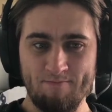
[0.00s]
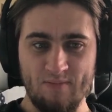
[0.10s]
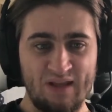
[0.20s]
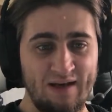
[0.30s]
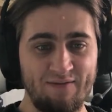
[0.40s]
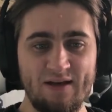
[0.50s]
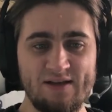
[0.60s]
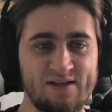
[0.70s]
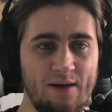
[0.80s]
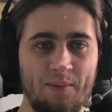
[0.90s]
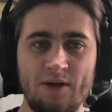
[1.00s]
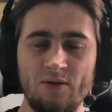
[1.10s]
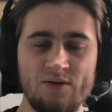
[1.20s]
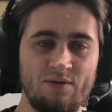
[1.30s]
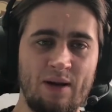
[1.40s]
Nothing is stopping you
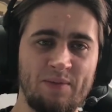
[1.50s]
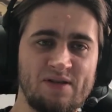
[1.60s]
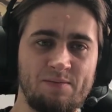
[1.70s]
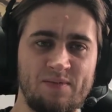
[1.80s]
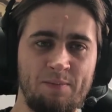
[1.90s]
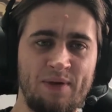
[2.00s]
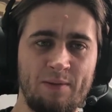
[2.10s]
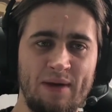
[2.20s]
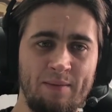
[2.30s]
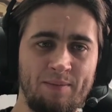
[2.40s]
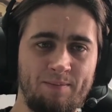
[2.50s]
to grab the big map,